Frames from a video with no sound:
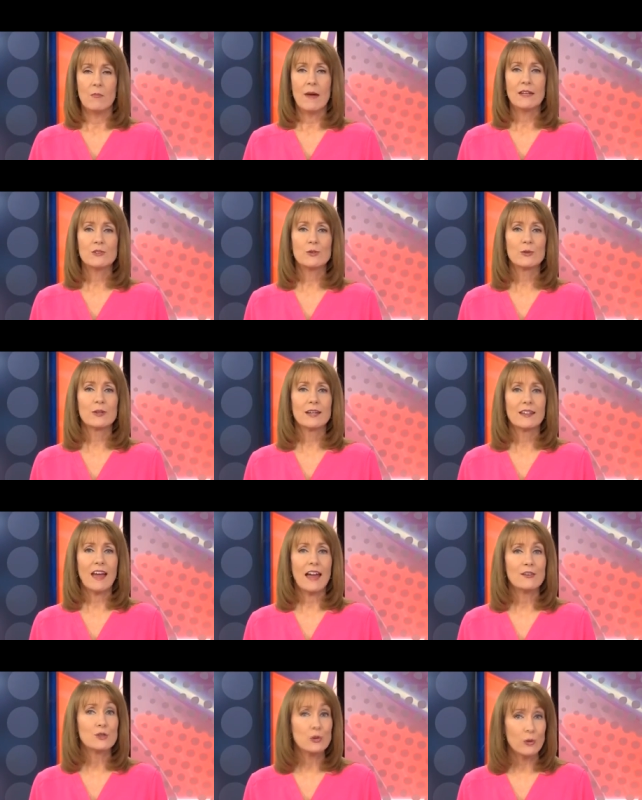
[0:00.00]
mentoring
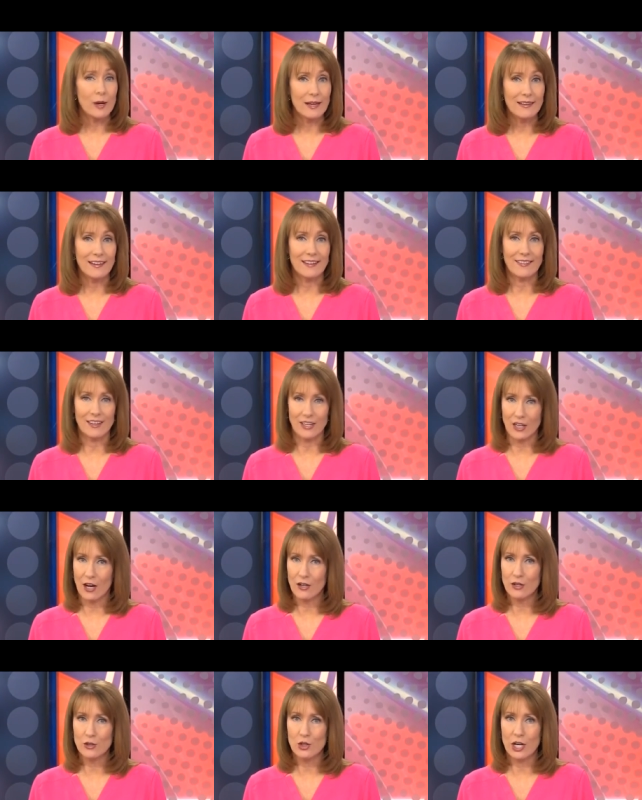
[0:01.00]
and training the
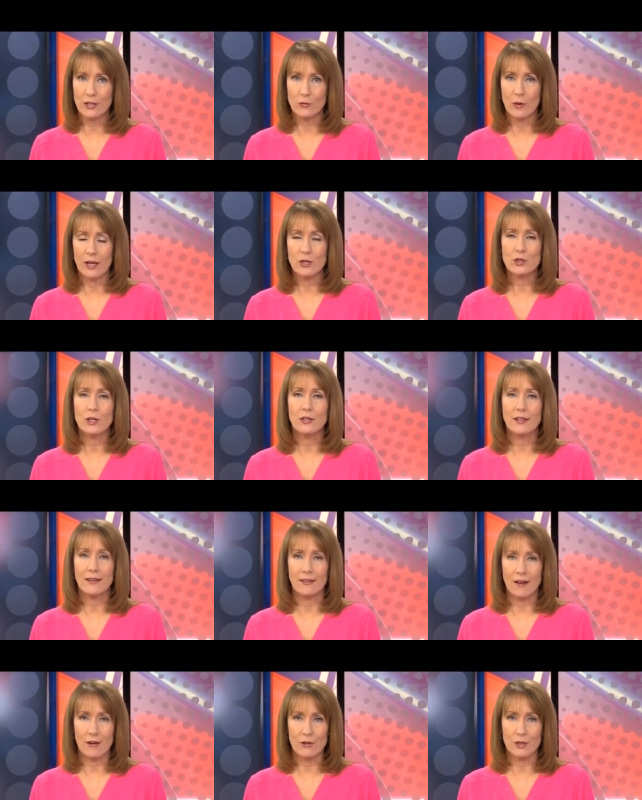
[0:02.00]
younger generation
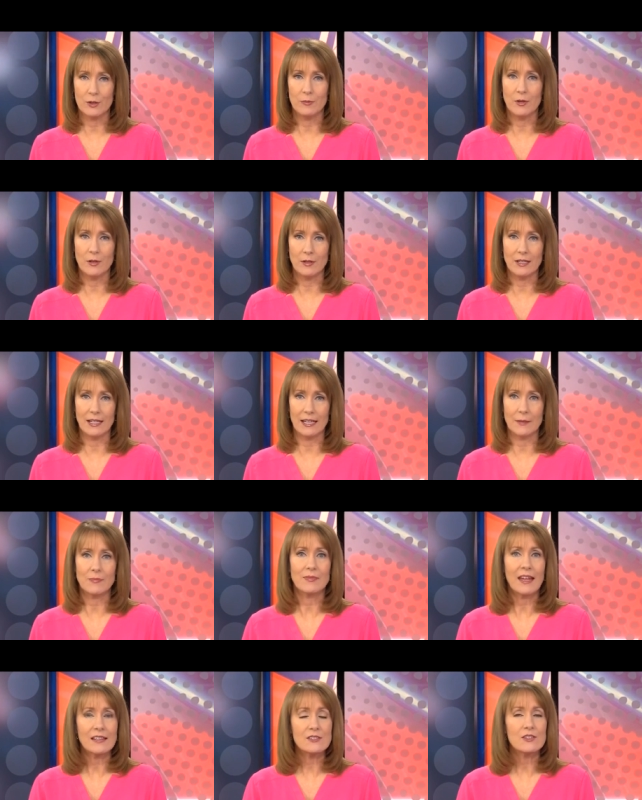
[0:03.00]
in our community.
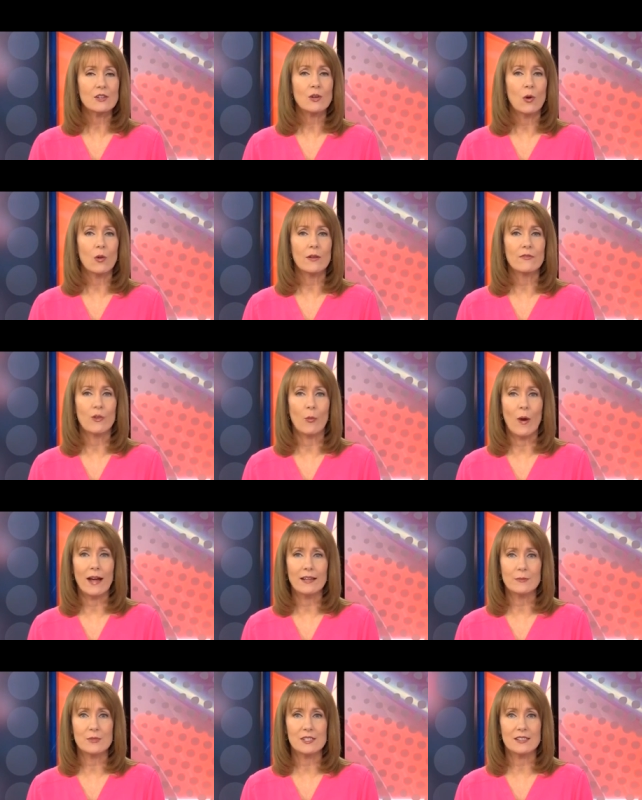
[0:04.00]
That's the goal of the
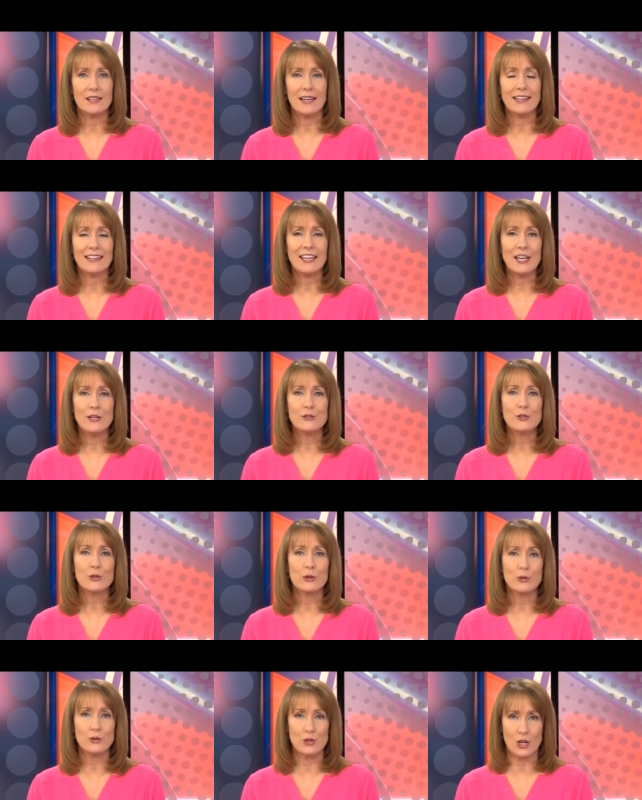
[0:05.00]
YMCA
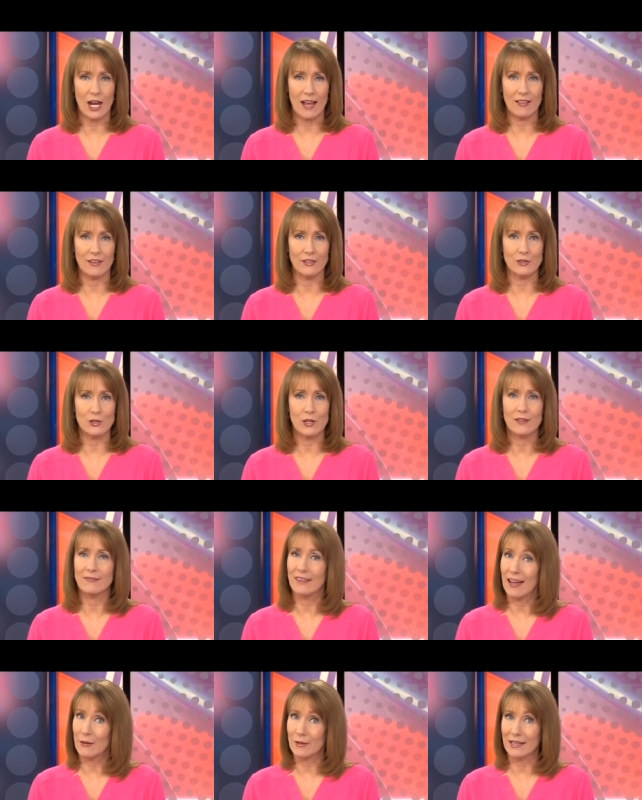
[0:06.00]
Intern Challenge.
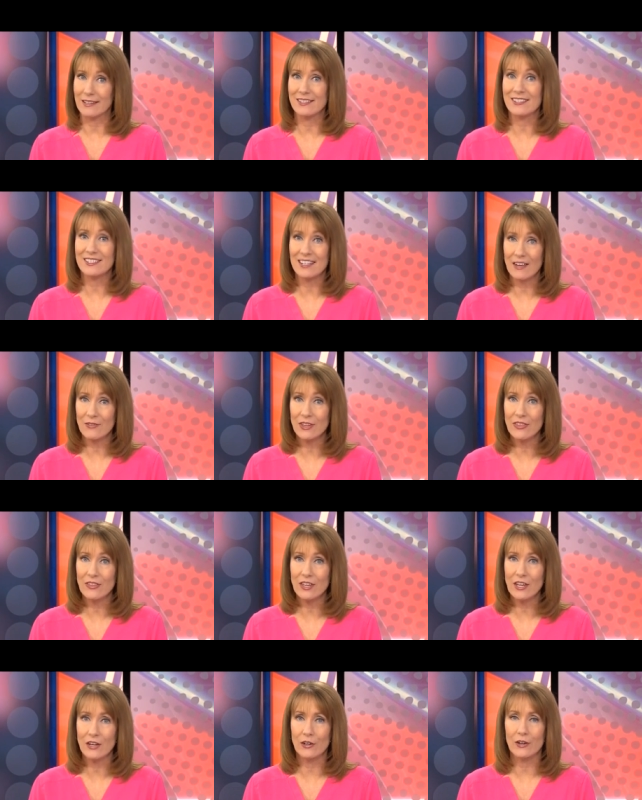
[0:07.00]
Now in its
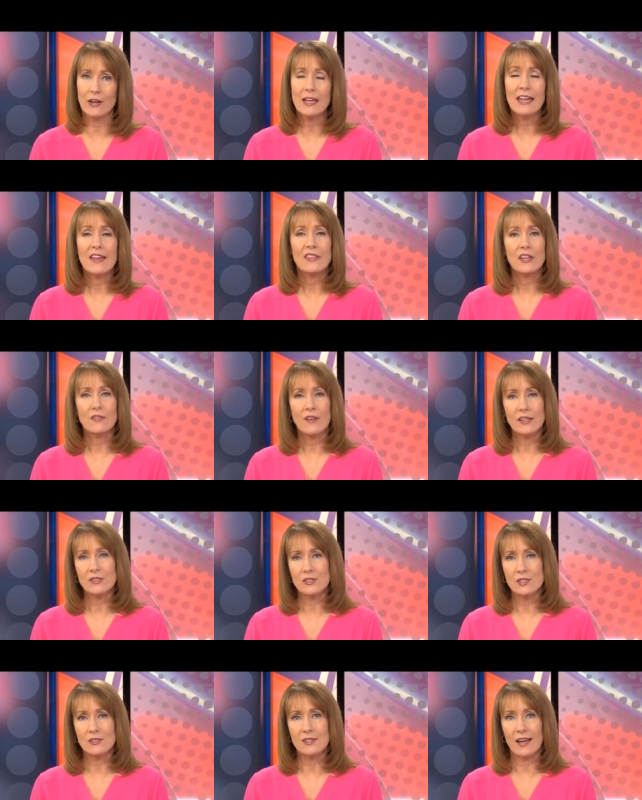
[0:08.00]
seventh year, the
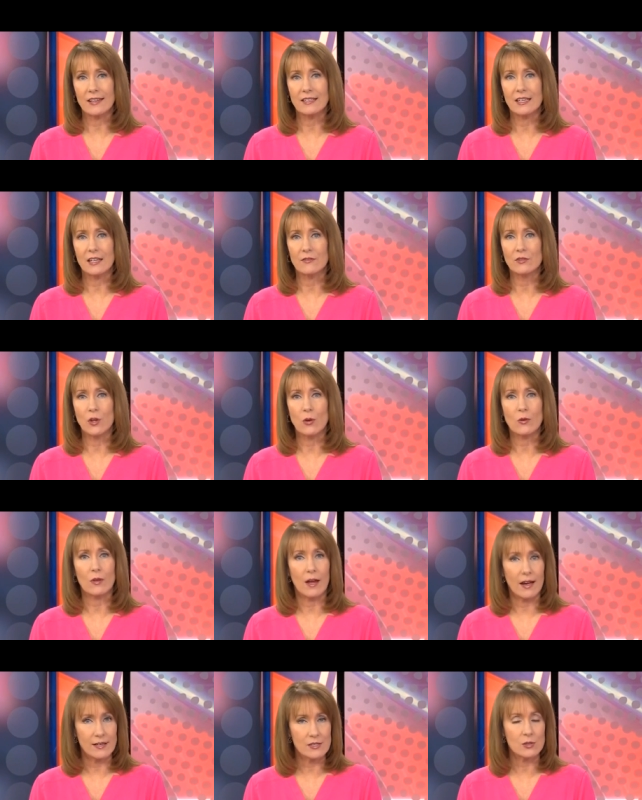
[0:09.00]
event's designed to give
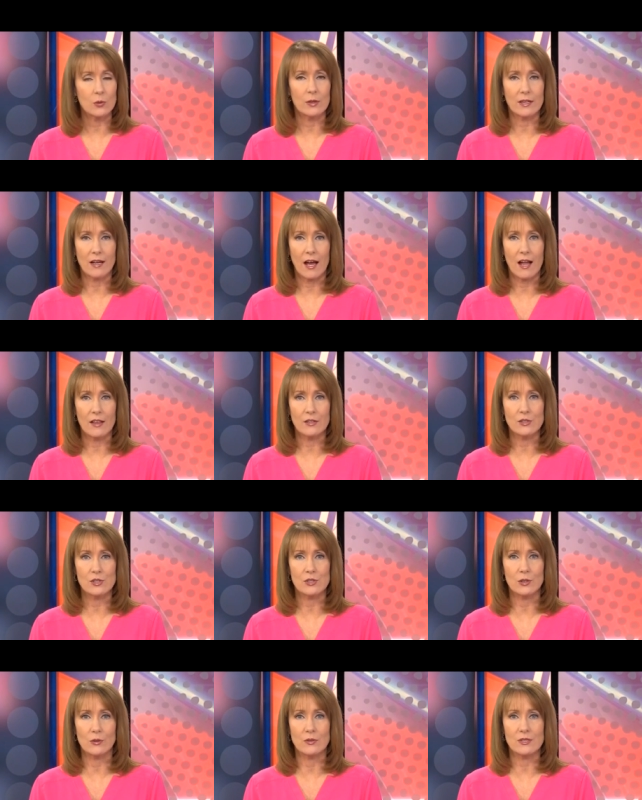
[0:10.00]
local high school and college
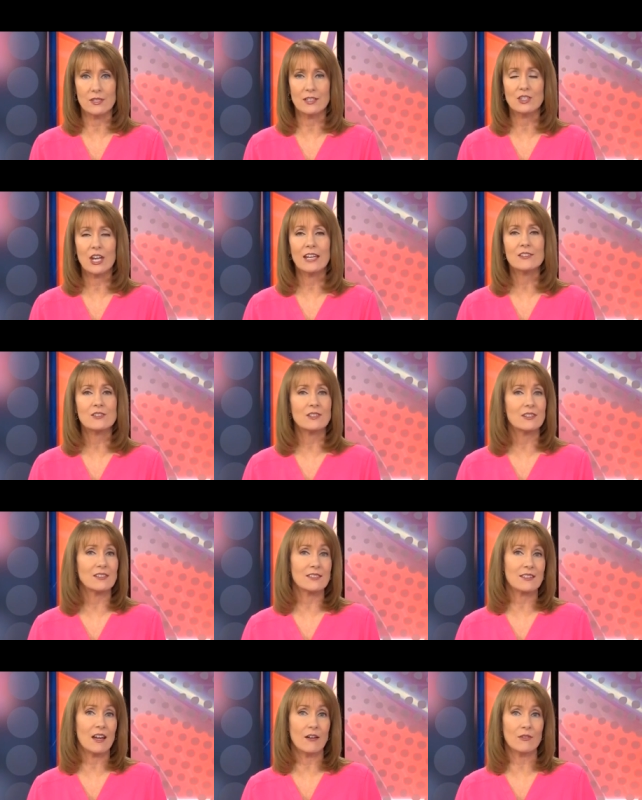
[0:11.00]
students the chance to
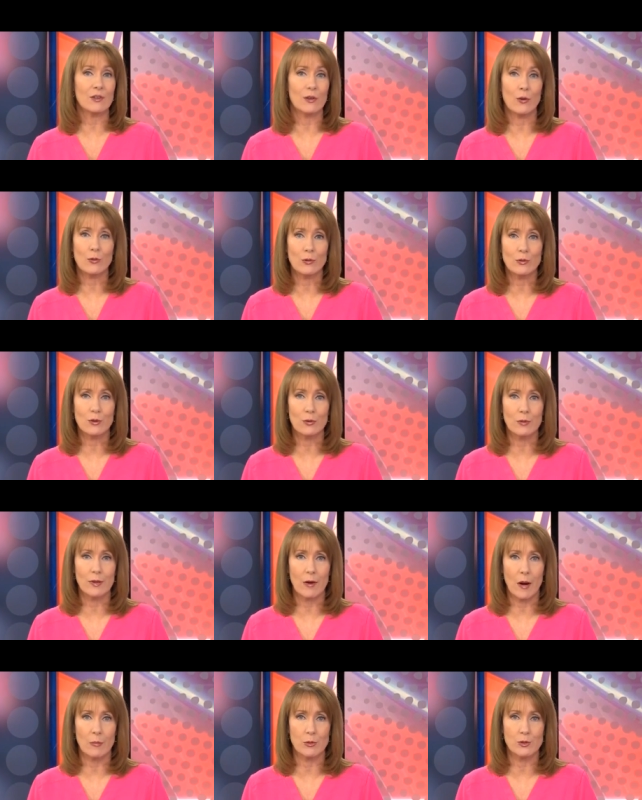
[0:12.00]
discover local
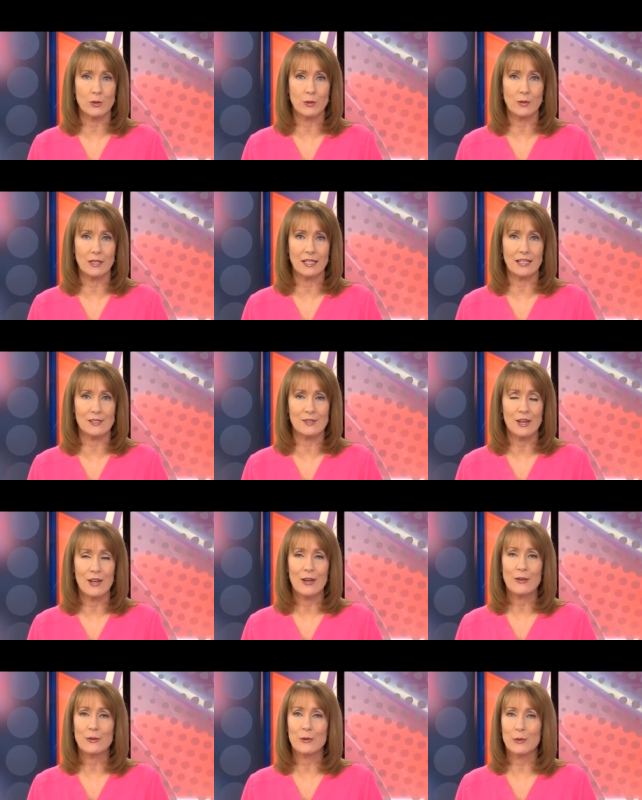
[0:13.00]
career opportunities
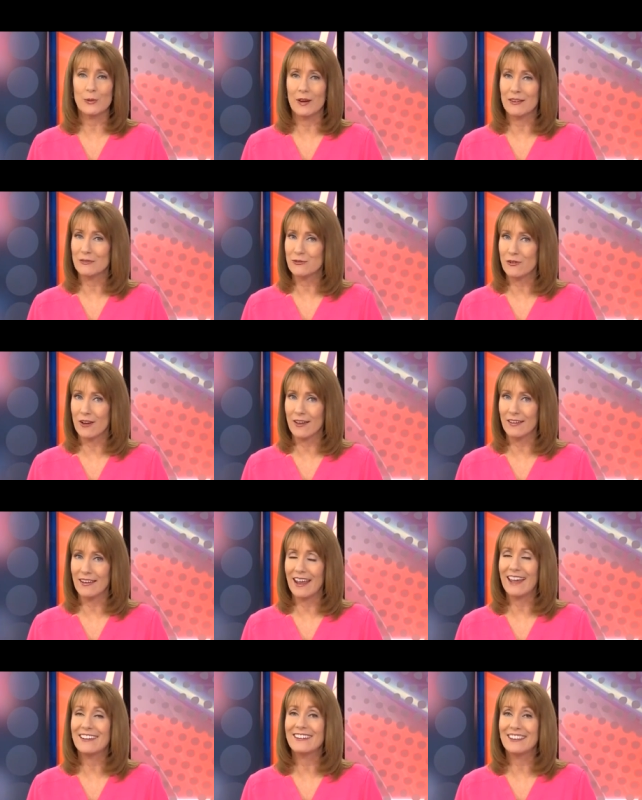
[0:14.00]
through a
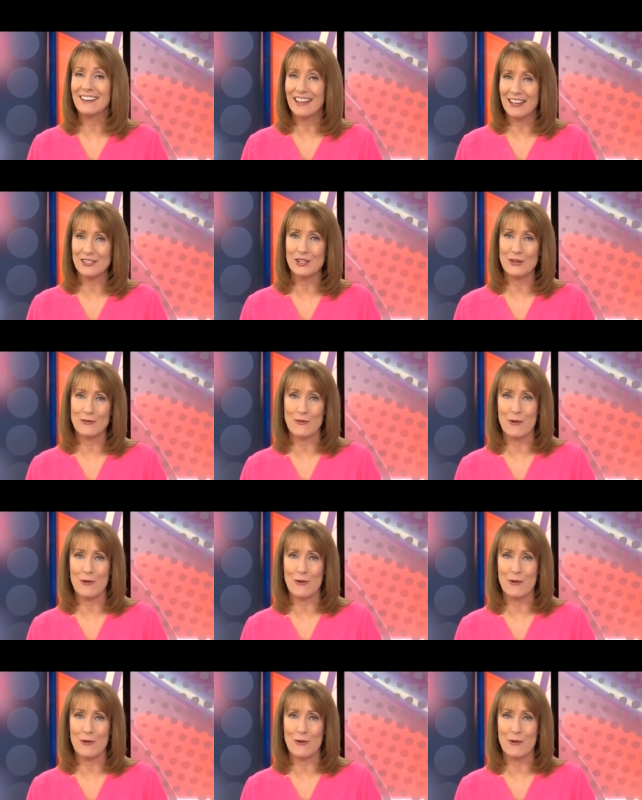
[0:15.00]
fun and engaging